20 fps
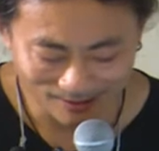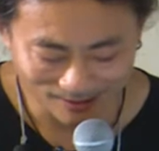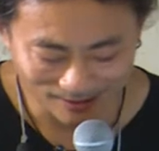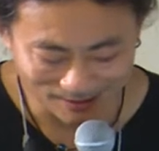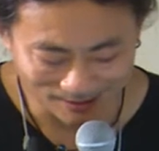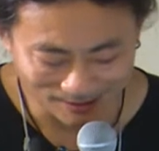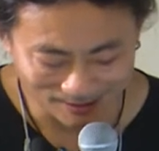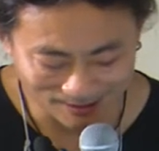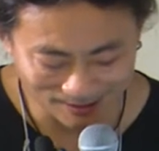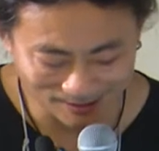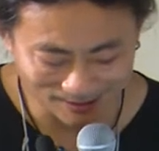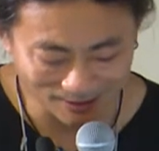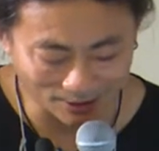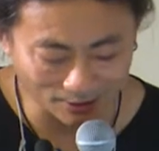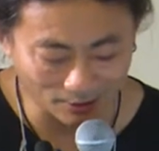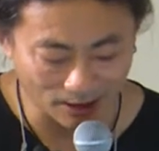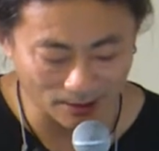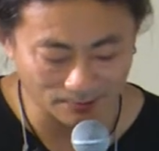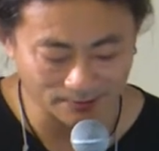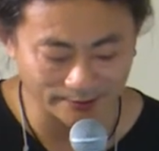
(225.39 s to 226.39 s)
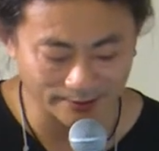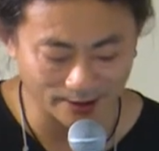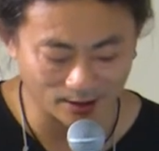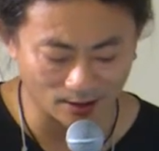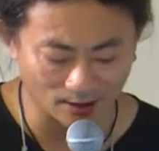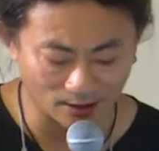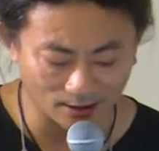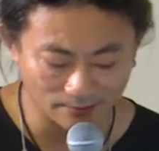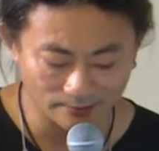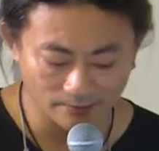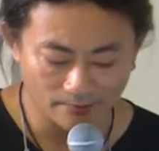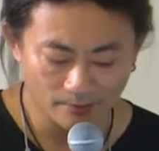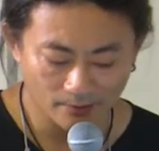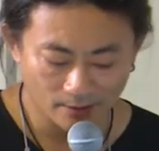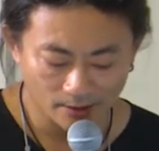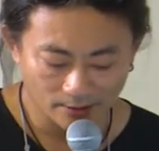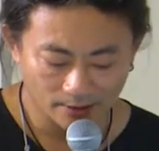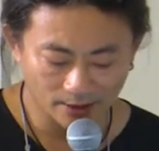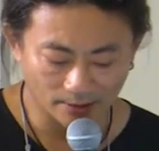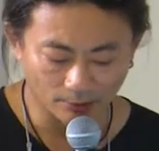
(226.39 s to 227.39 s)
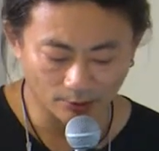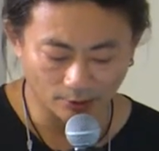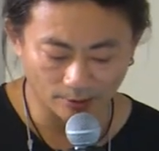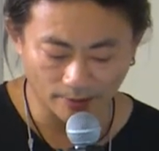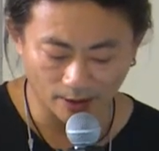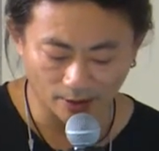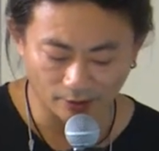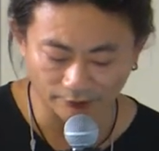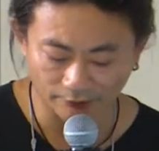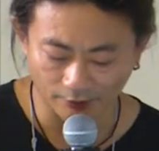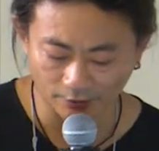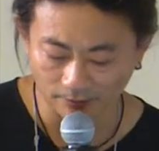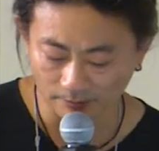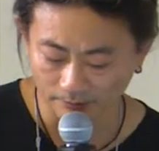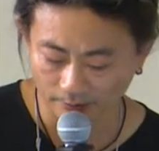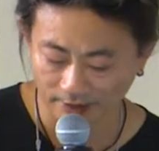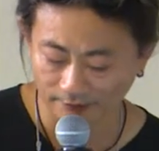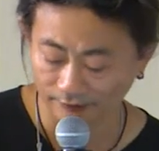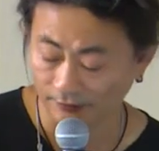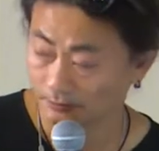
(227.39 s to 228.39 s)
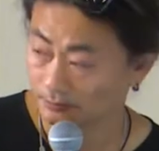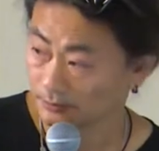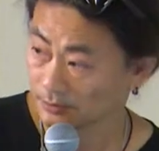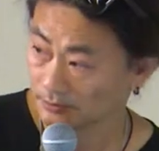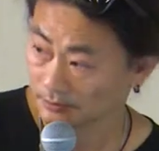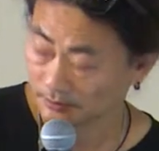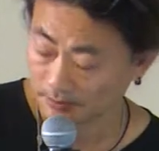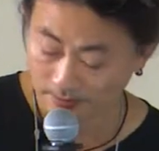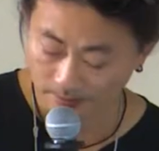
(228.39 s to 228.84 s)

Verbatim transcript: uh, co-ops there are, the more powerful platform